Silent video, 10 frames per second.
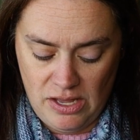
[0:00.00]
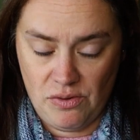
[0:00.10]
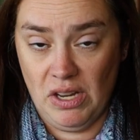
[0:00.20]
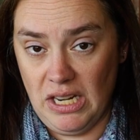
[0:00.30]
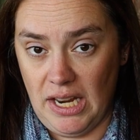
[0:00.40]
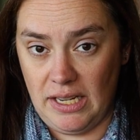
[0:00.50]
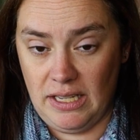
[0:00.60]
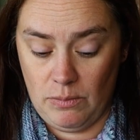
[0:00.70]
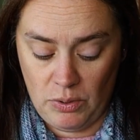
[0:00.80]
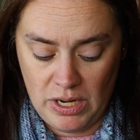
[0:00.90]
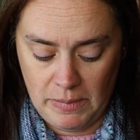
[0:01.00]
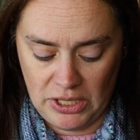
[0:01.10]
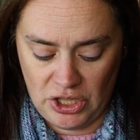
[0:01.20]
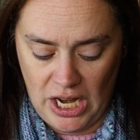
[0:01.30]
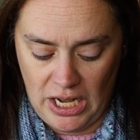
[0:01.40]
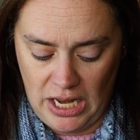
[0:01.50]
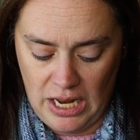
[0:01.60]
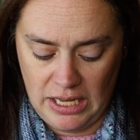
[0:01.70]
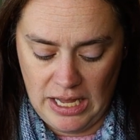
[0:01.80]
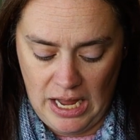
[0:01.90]
that you can knit in pretty much
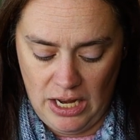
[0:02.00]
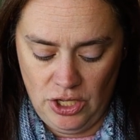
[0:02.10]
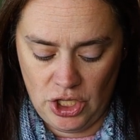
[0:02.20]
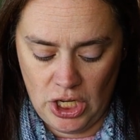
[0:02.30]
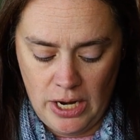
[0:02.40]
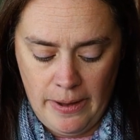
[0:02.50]
any gauge.